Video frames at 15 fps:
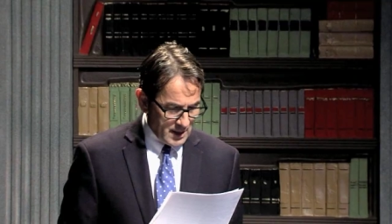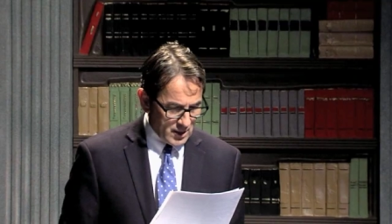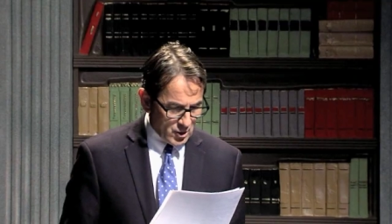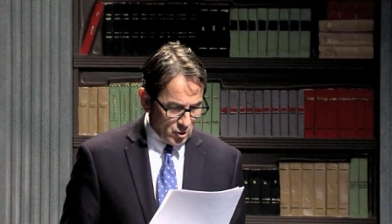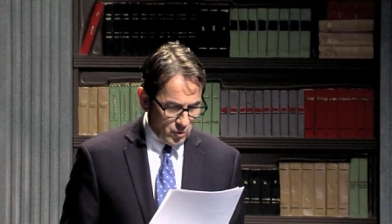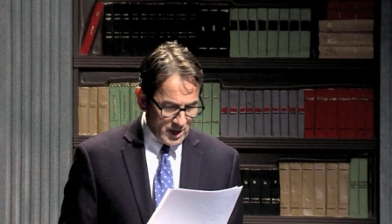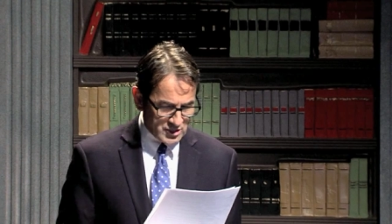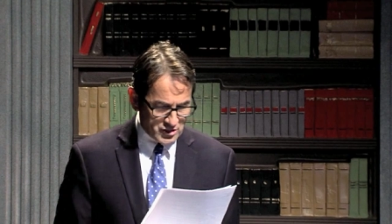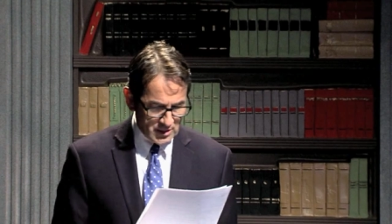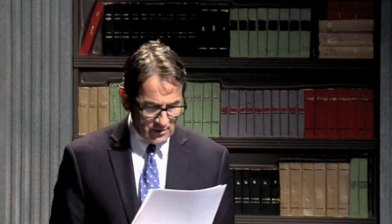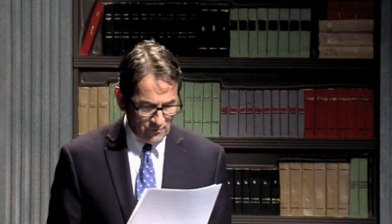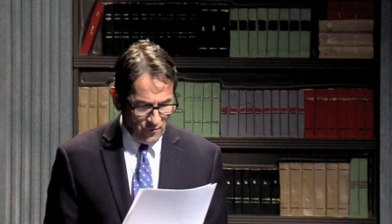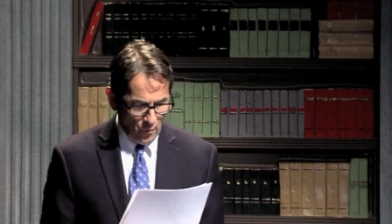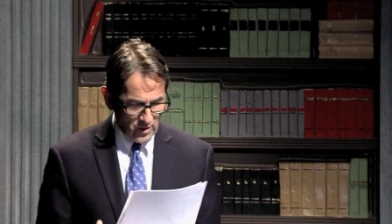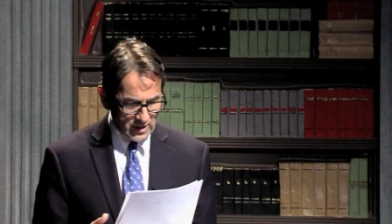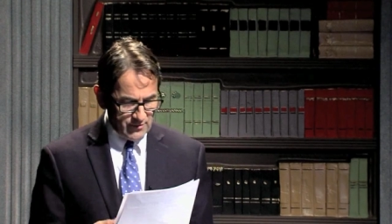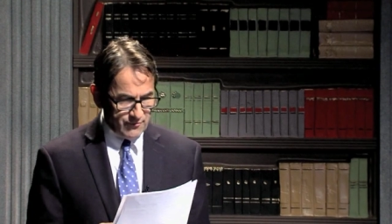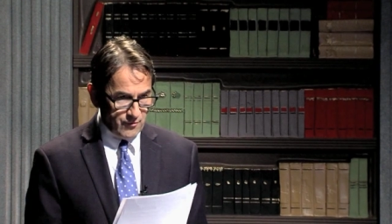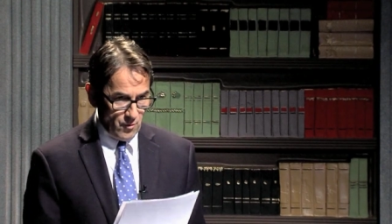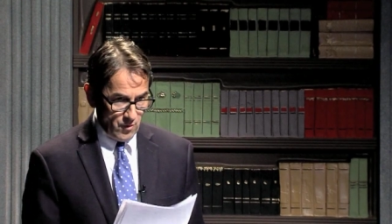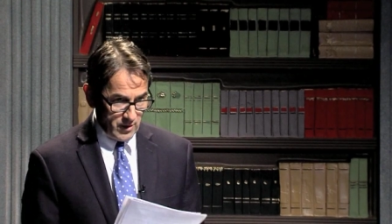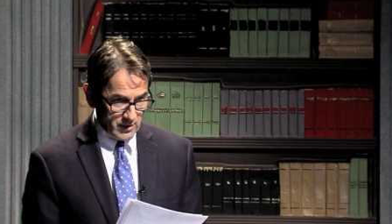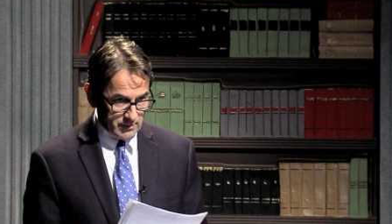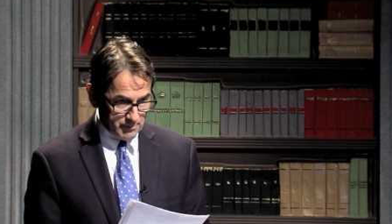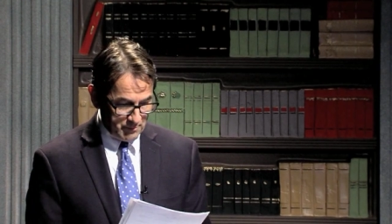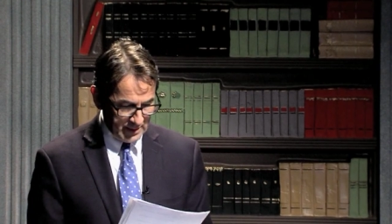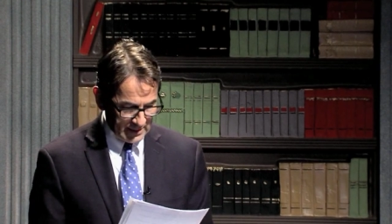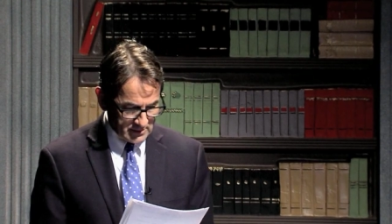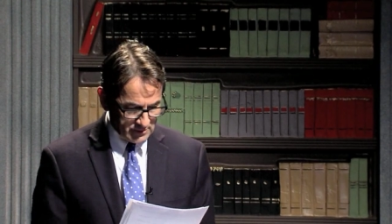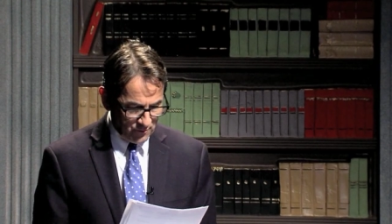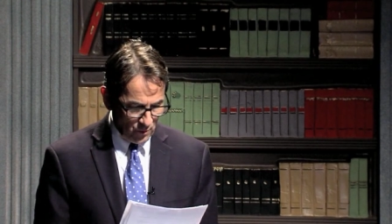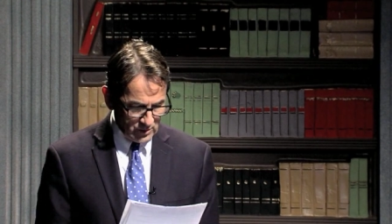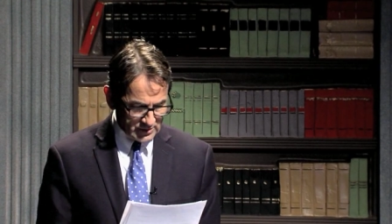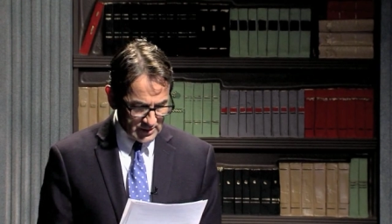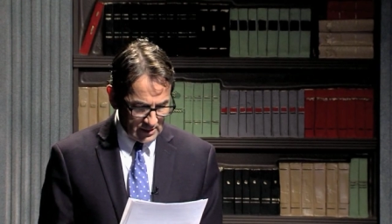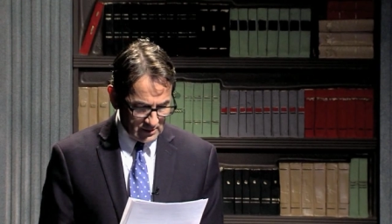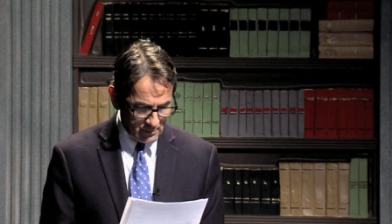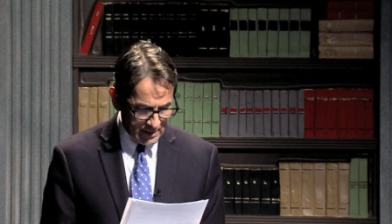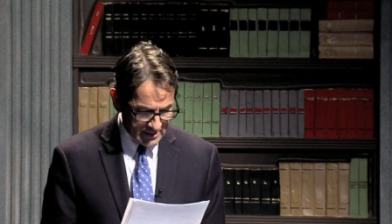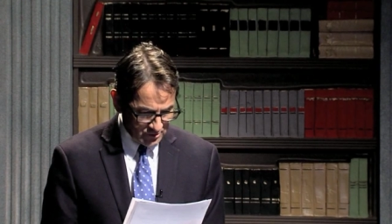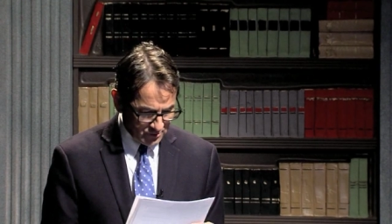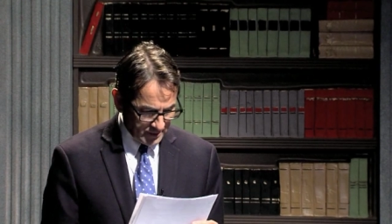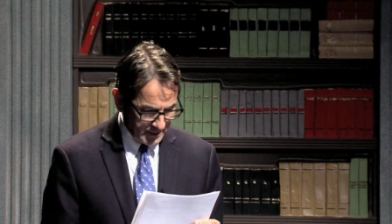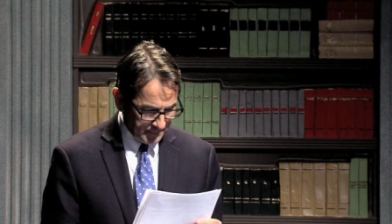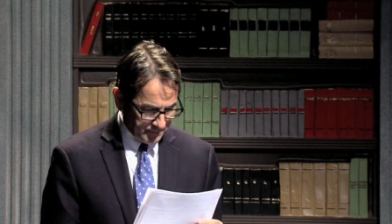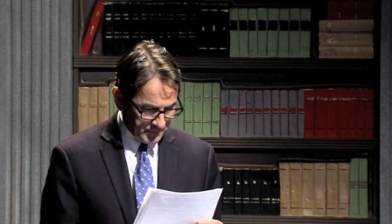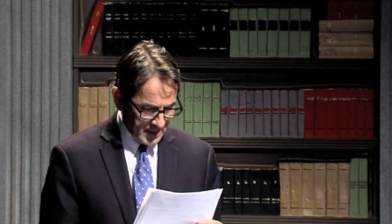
Question 44, Binks Forest Elementary.